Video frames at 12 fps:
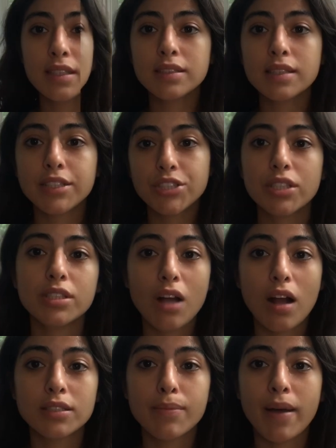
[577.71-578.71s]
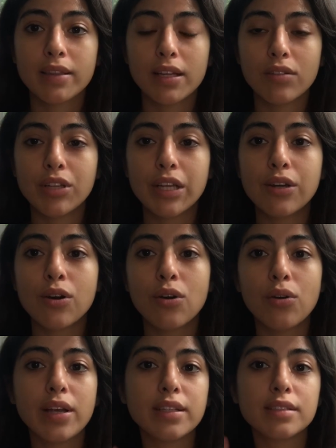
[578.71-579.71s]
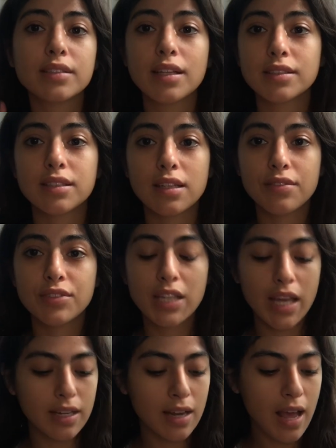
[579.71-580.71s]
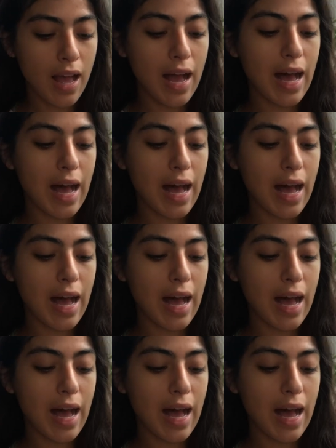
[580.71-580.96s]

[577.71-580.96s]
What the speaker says: Since I just talked about the Oligo and sensitive skin,